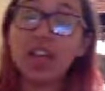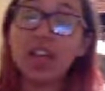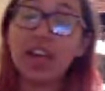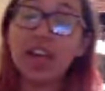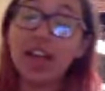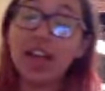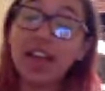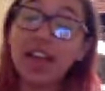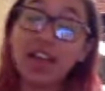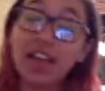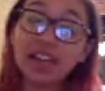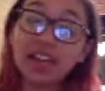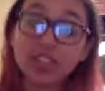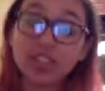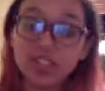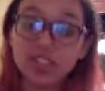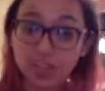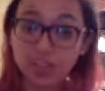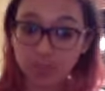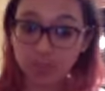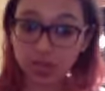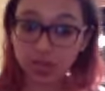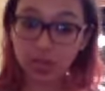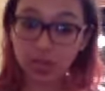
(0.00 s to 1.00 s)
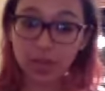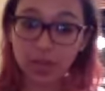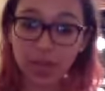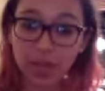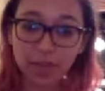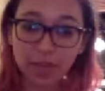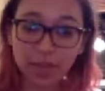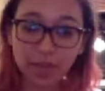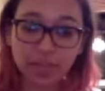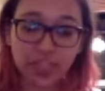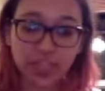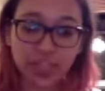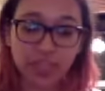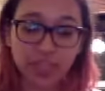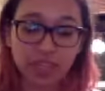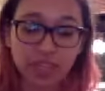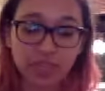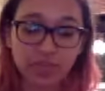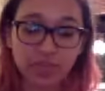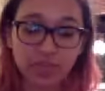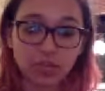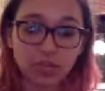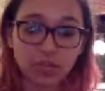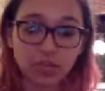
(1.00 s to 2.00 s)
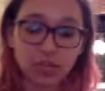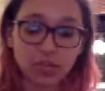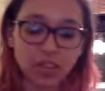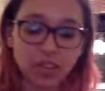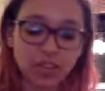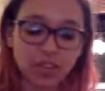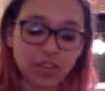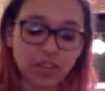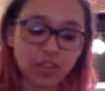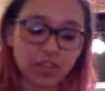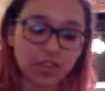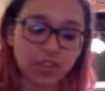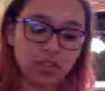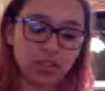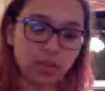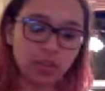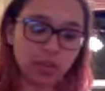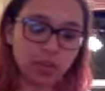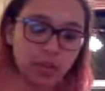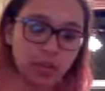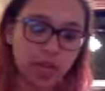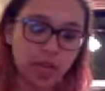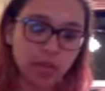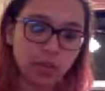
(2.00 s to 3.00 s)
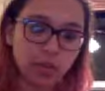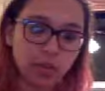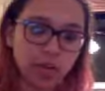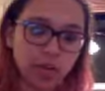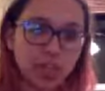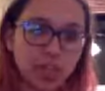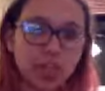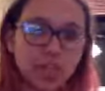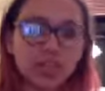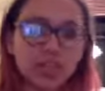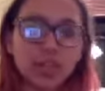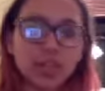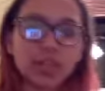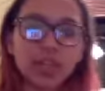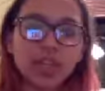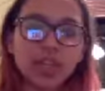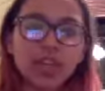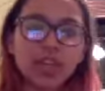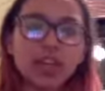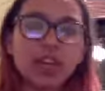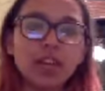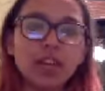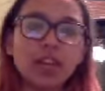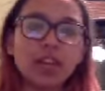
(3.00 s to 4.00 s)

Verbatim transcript: I actually do have my schedule like the way I want it to be,